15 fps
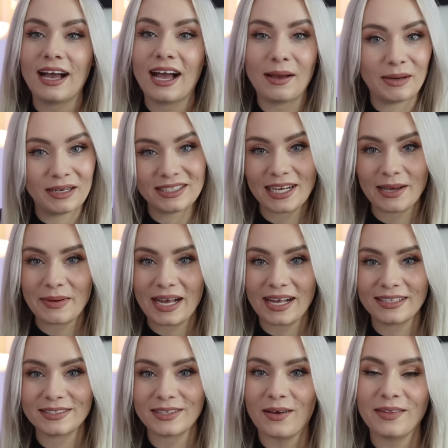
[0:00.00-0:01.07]
I managed to get my
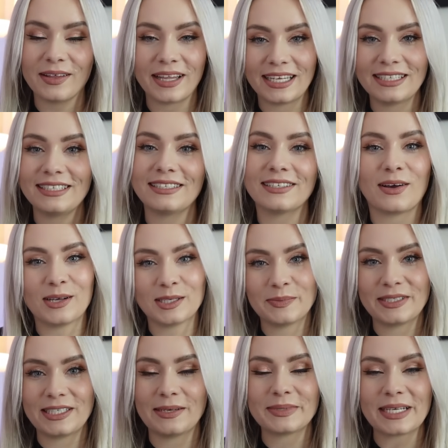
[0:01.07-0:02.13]
hands on the latest
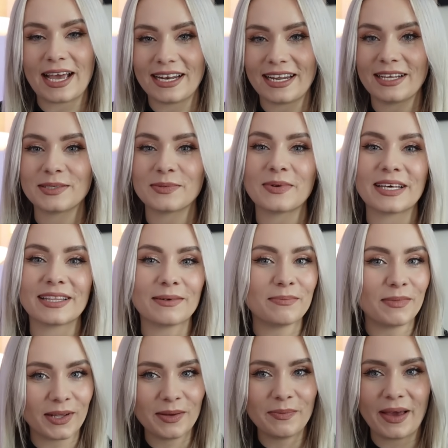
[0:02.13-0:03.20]
Cosmetips edit with
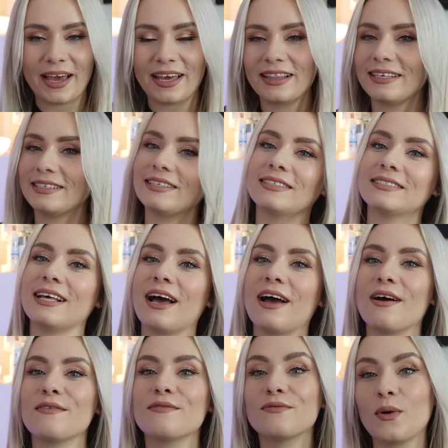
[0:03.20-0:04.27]
Molly Mae. This is
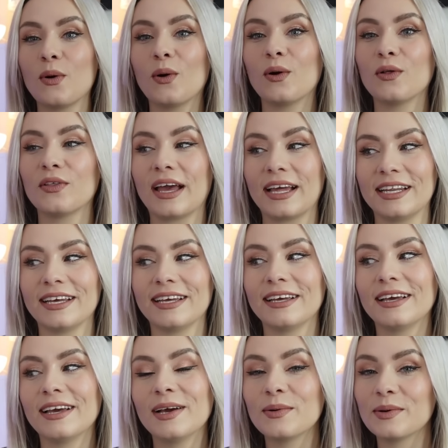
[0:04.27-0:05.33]
their fourth edit
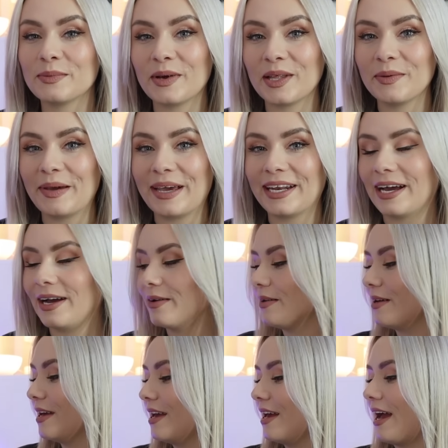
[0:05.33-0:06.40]
with Molly Mae now,
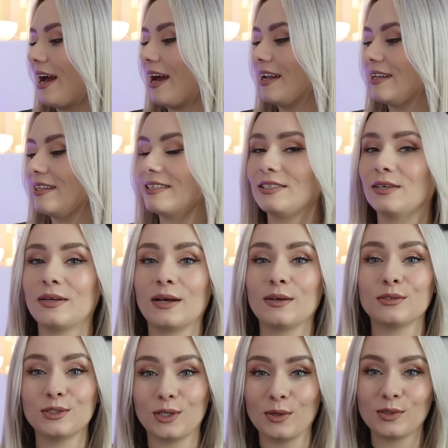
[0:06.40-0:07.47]
and it sold
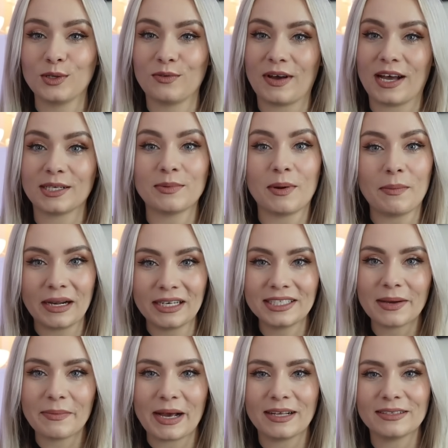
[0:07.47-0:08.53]
out so fast, but I managed to
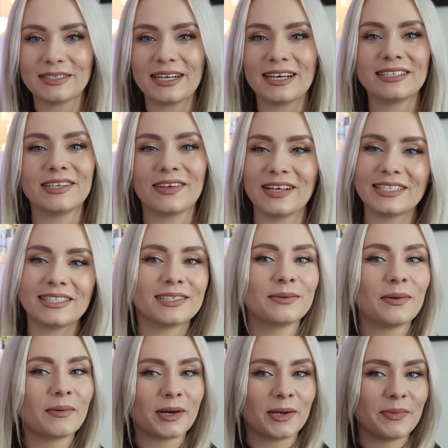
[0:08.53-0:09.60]
get my hands on it, so this is
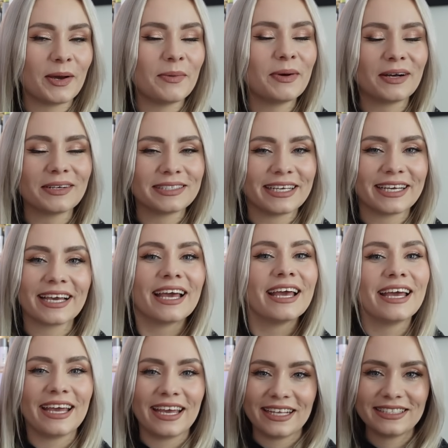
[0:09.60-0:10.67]
what we're going to be unboxing
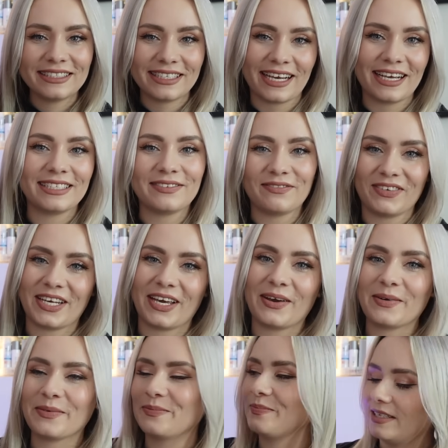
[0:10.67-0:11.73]
in today's
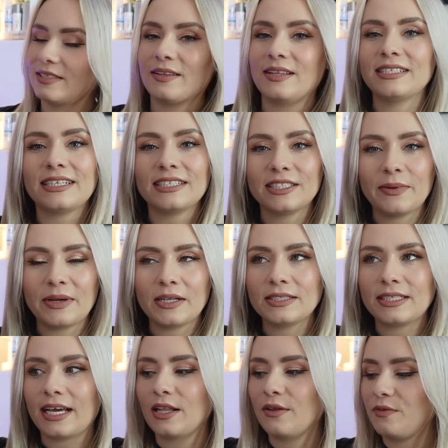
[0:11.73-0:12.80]
video. So this actually went on
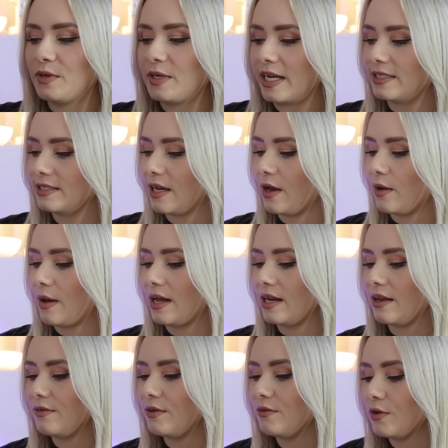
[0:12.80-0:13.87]
sale a few days ago,
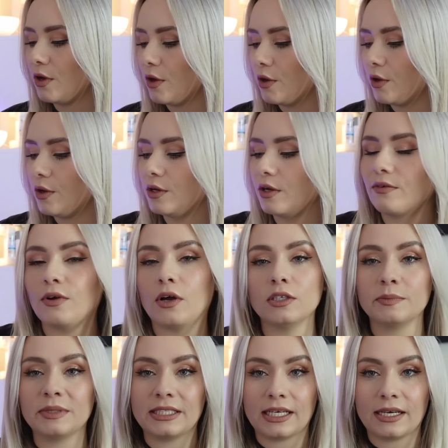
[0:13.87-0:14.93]
and if you've not heard of
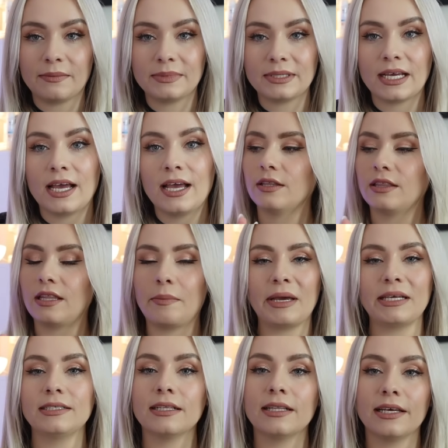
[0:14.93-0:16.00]
Cosmetips, they
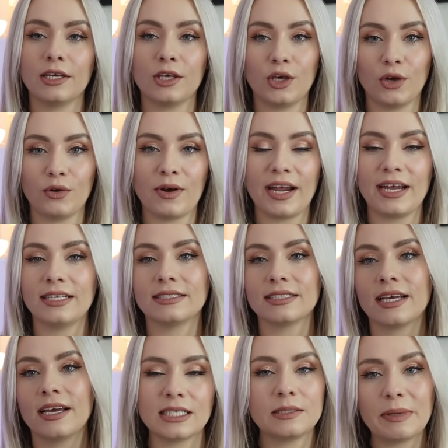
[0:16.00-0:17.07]
basically curate
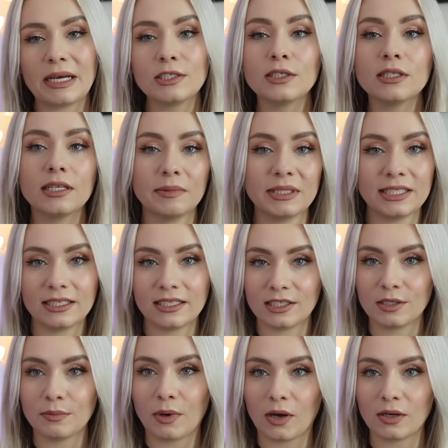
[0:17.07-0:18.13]
special limited
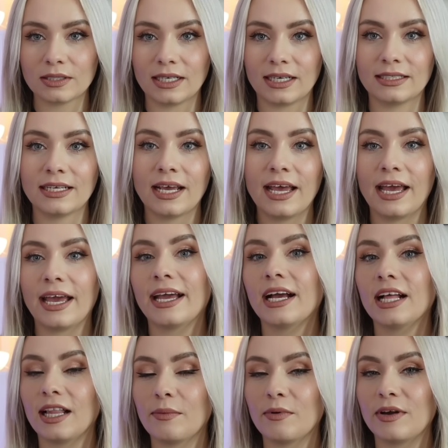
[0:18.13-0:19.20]
edition boxes in
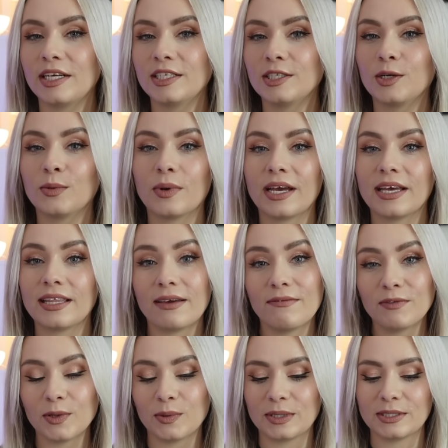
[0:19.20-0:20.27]
collaboration with
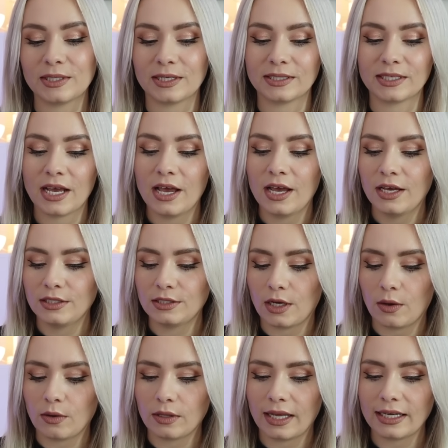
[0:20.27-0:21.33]
influencers.
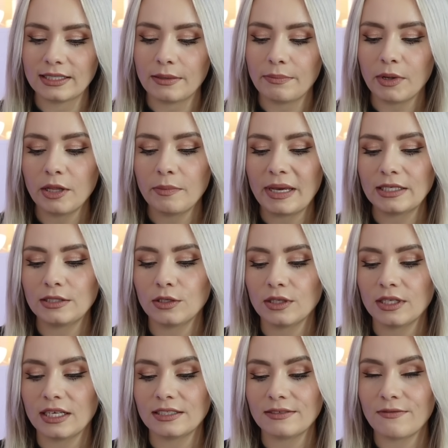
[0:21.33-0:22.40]
So like I said, Molly Mae's
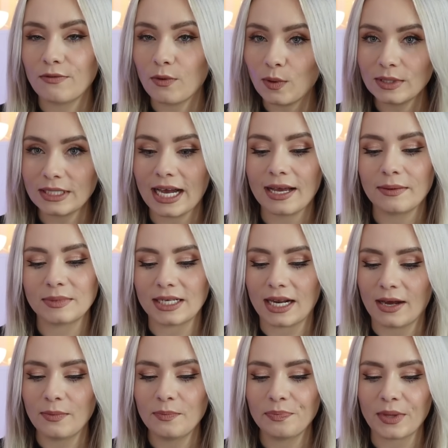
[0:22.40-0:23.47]
done this four times
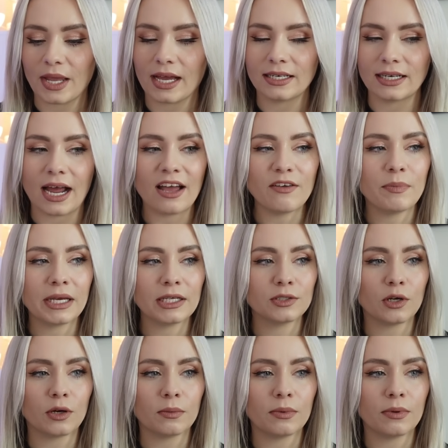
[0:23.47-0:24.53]
now, and I've
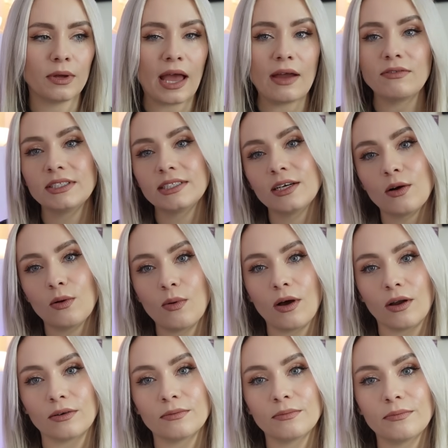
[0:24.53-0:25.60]
picked up every single
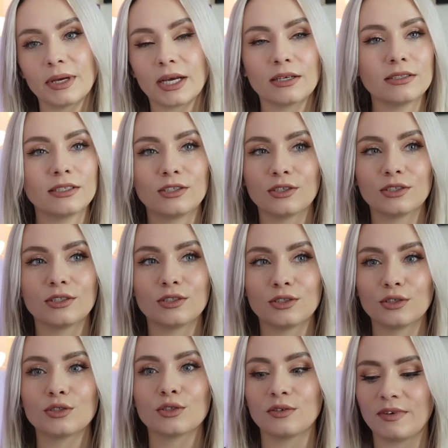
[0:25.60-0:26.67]
one because they're just
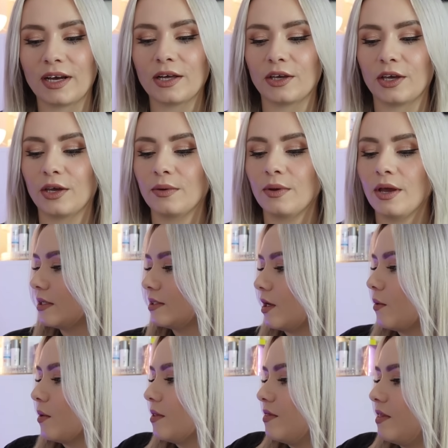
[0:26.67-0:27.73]
such good value.
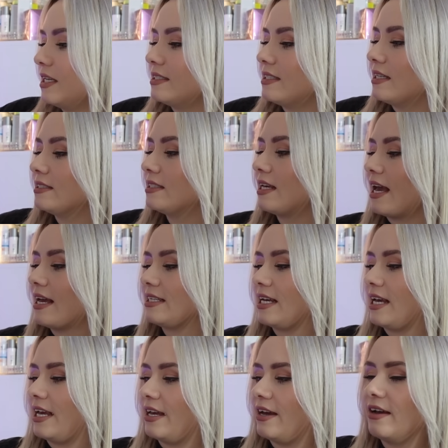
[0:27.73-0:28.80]
So this is the
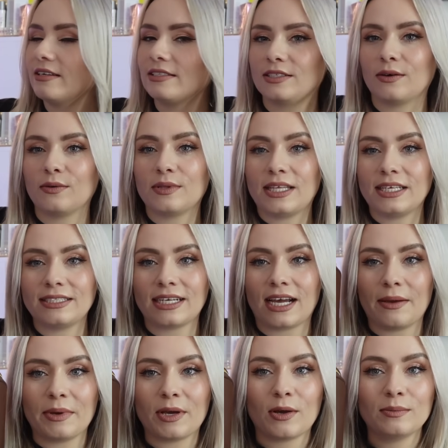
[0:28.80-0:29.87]
edit here. So this
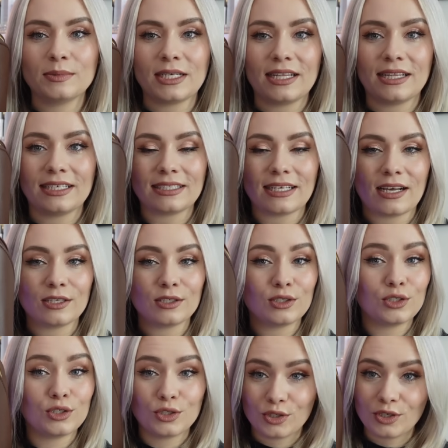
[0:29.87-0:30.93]
time it comes in this
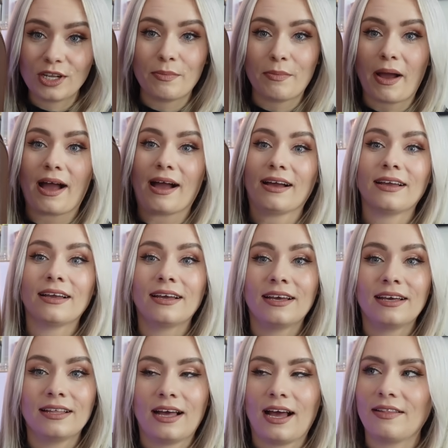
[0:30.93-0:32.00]
stunning bag,
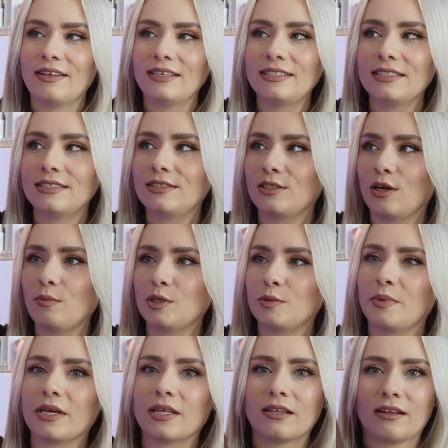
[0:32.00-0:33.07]
and this is so much
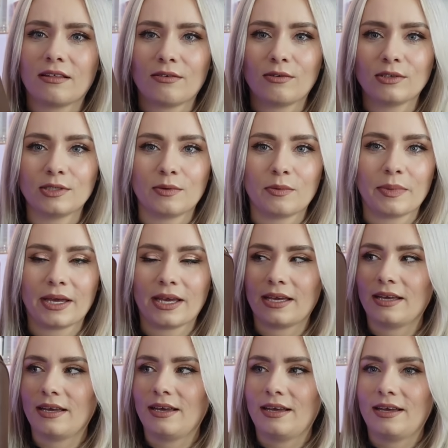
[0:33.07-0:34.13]
bigger than I thought it would
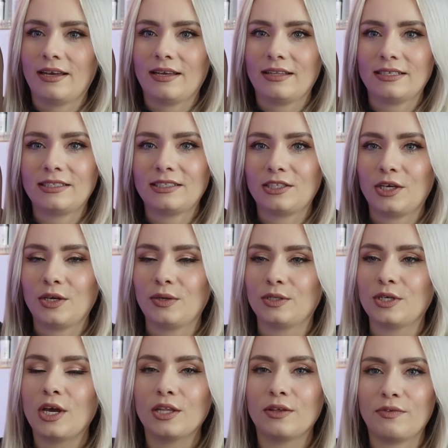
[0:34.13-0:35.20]
be. This is
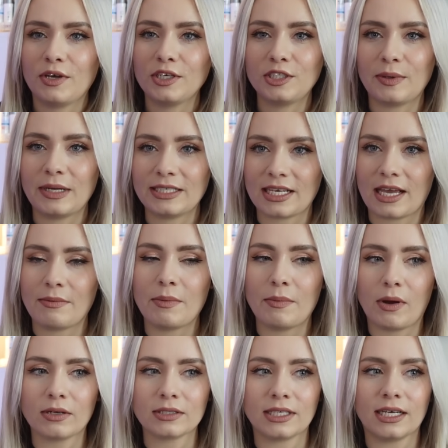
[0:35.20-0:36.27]
huge. The first two edits came in
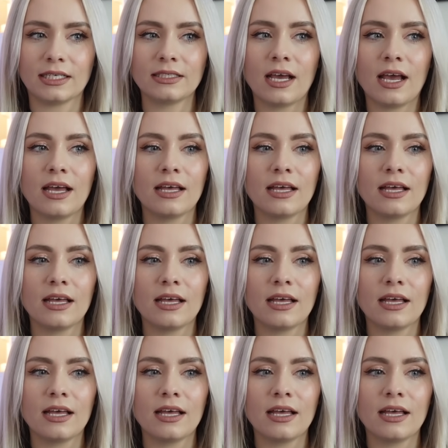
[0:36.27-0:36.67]
boxes.